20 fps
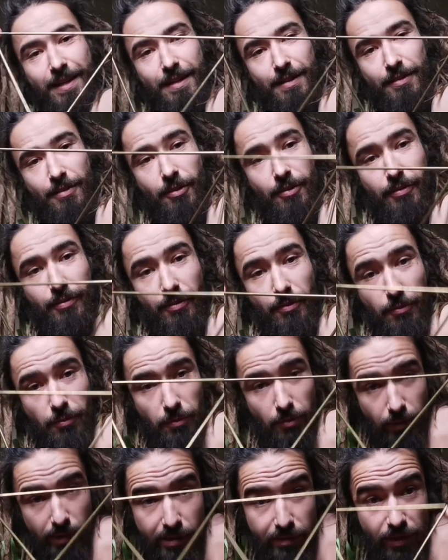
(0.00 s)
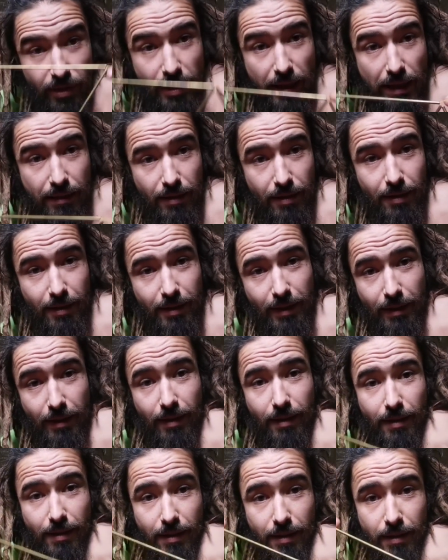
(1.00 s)
It's also
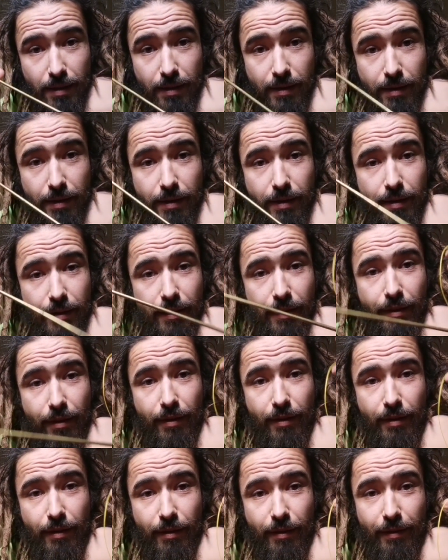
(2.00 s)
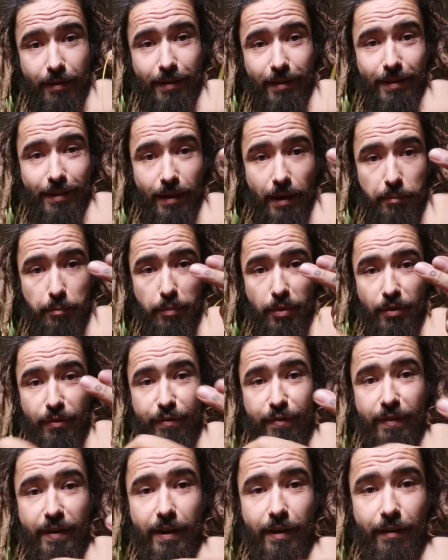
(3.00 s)
coincidentally the number
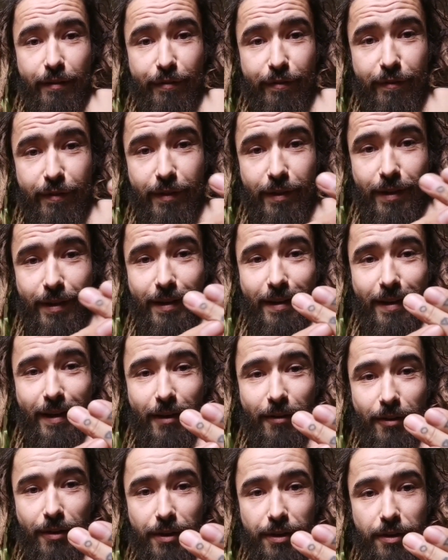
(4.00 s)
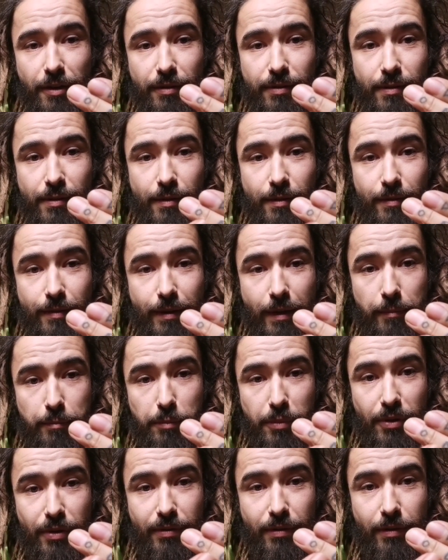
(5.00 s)
five in our dozenal number